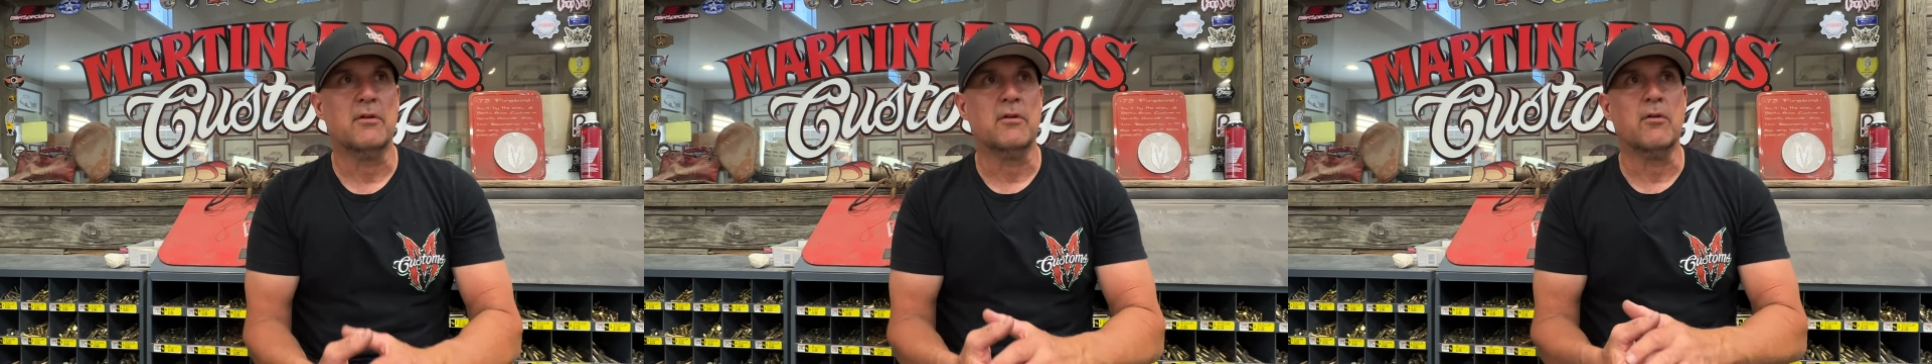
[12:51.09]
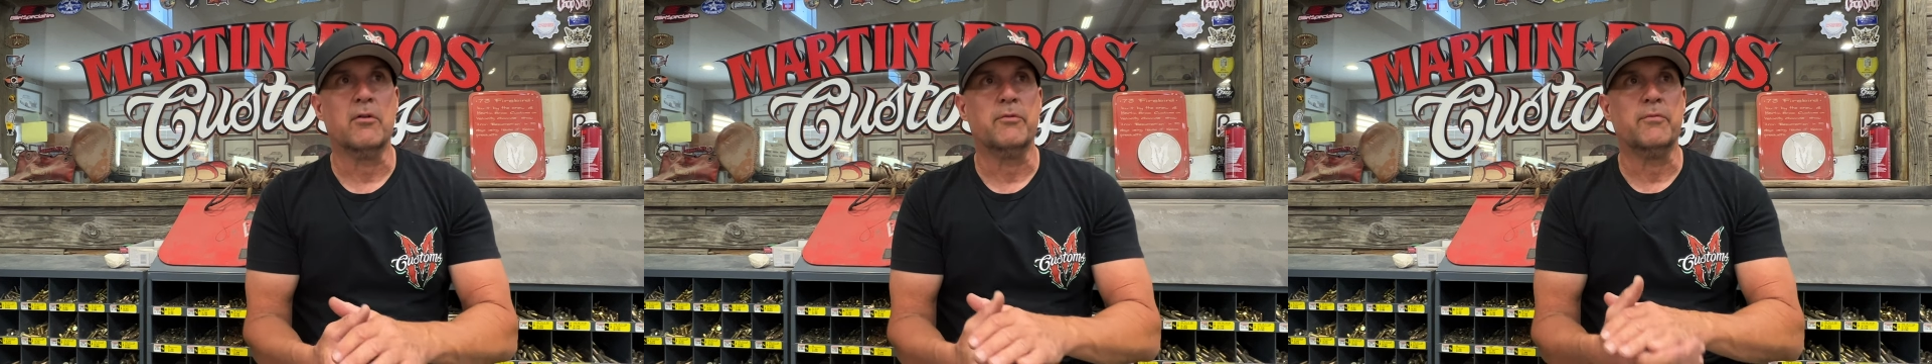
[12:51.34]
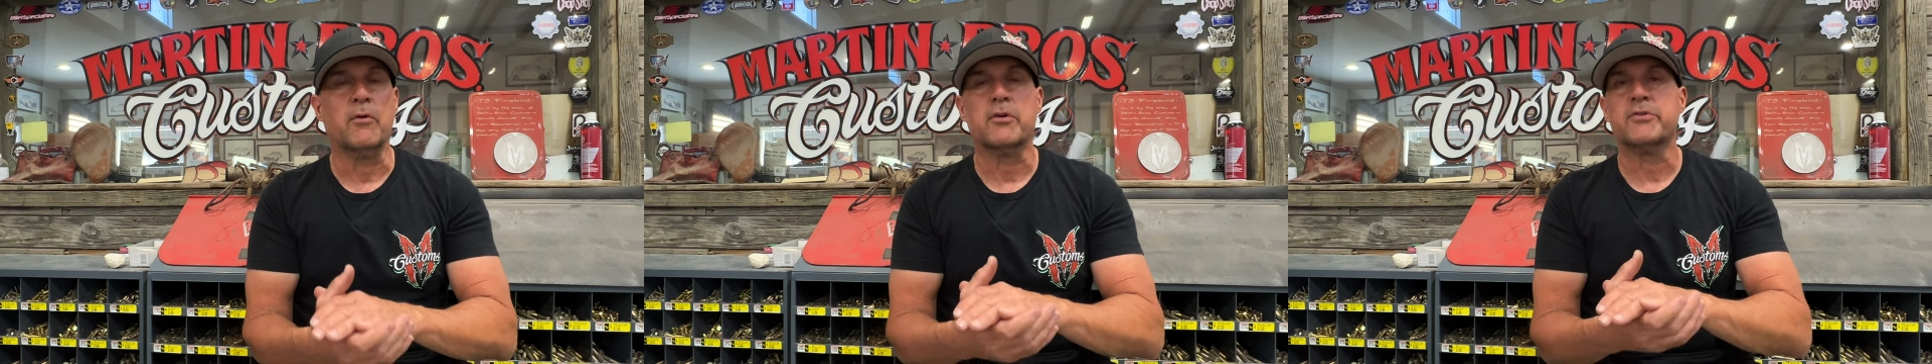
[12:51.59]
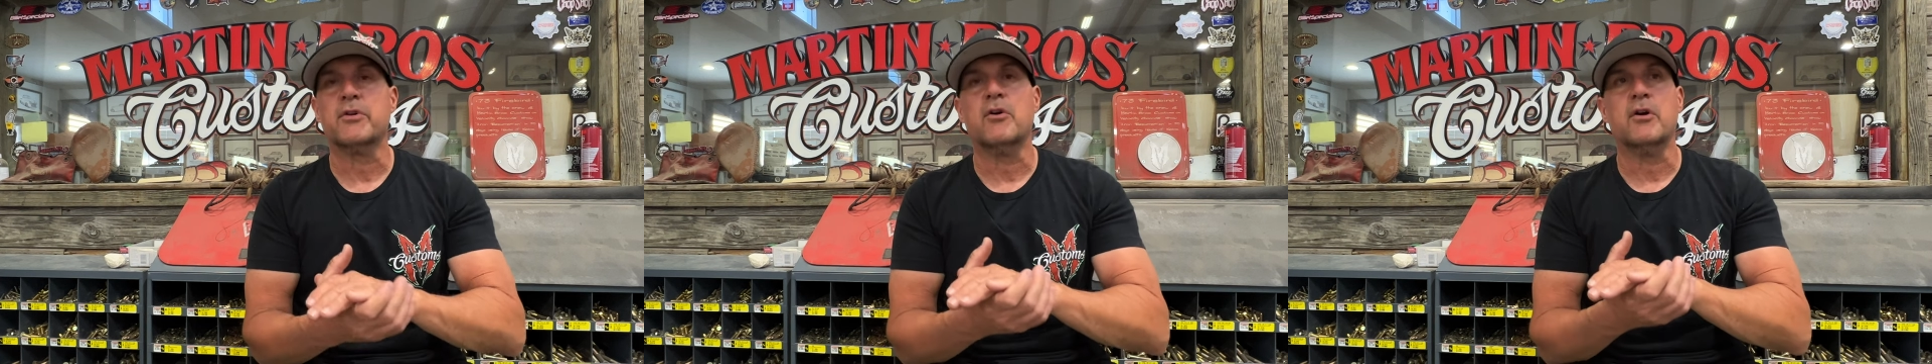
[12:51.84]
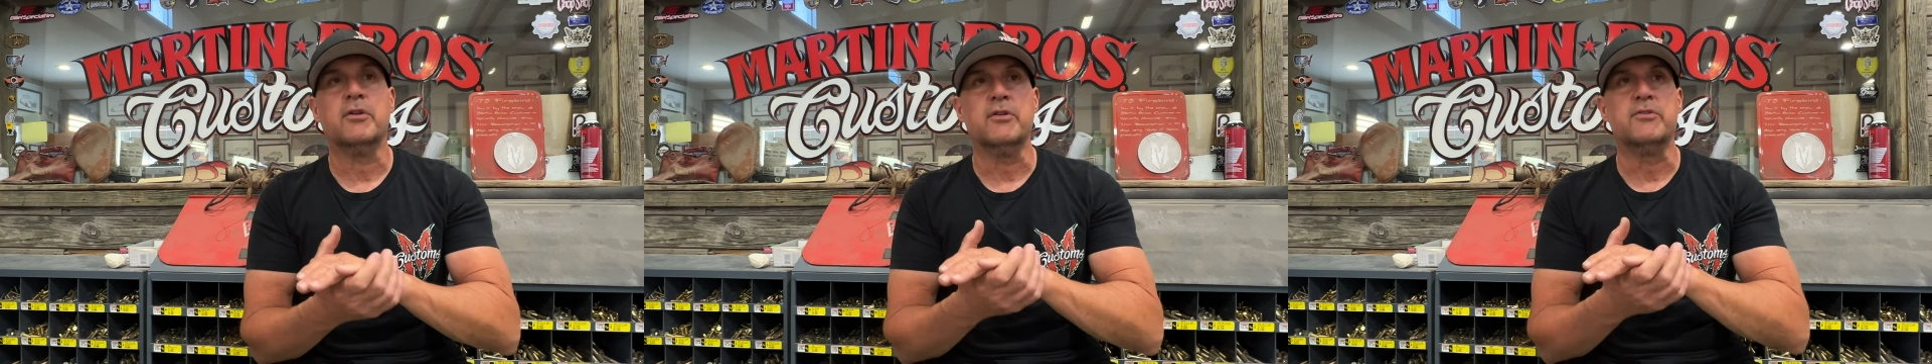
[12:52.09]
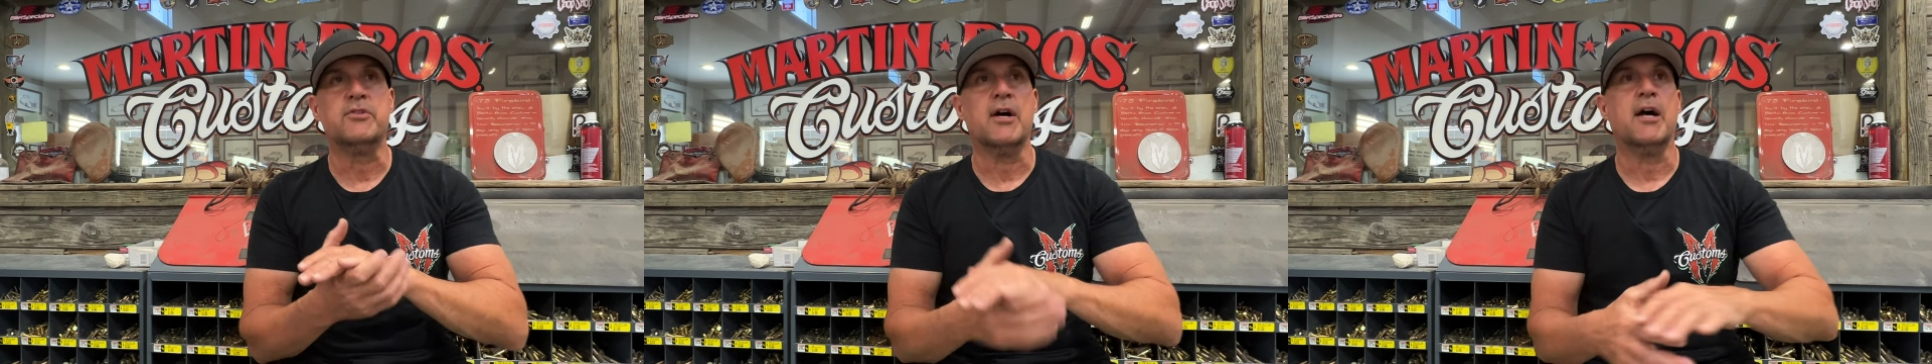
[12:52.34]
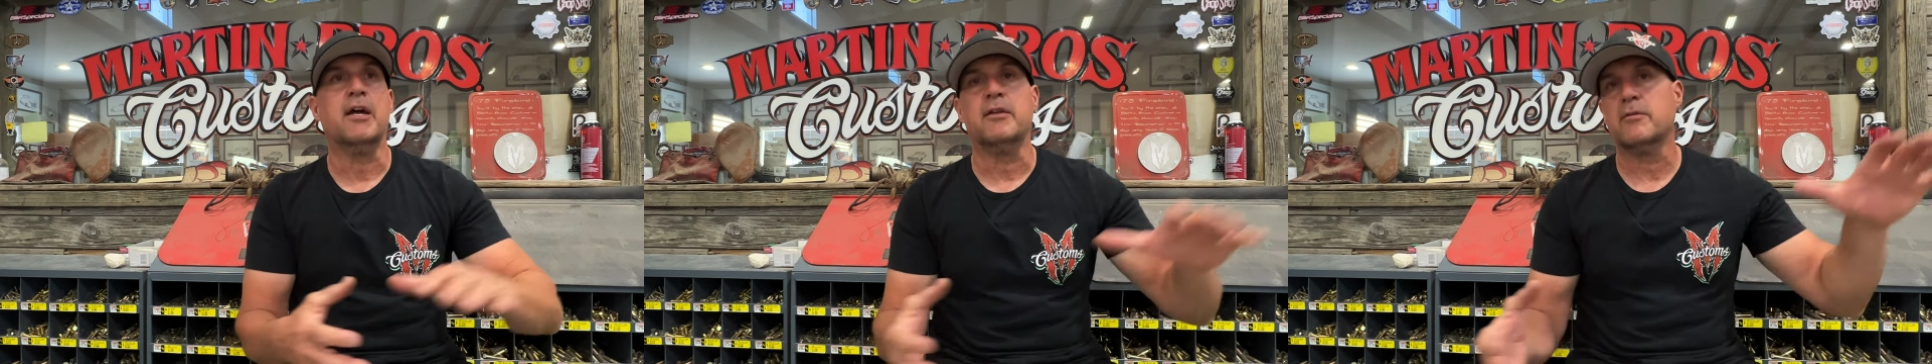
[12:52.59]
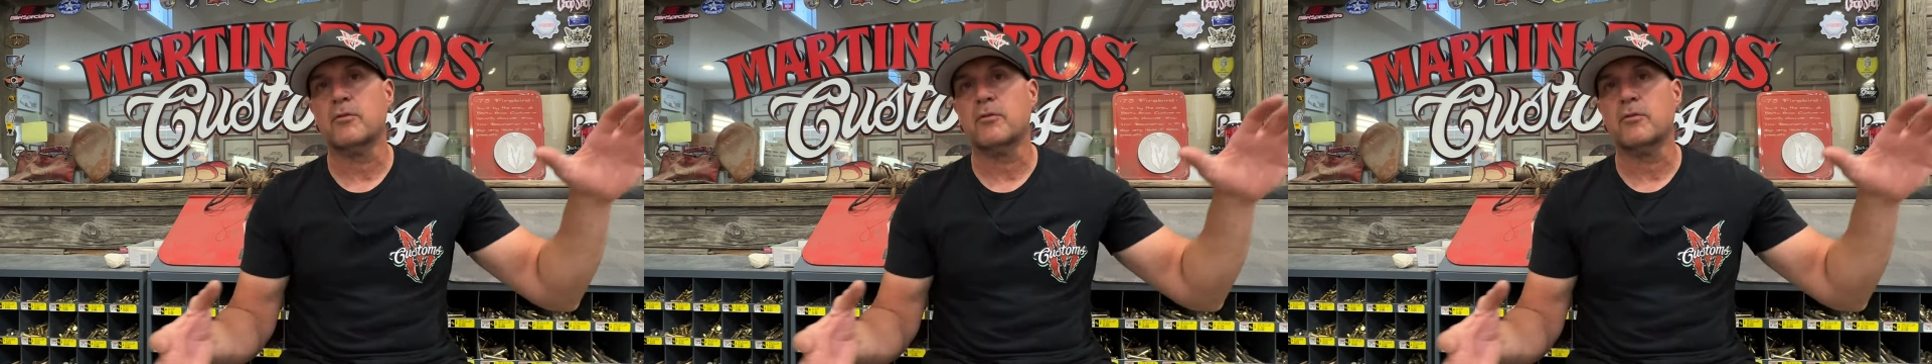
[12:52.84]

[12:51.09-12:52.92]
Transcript: are only focused on these giant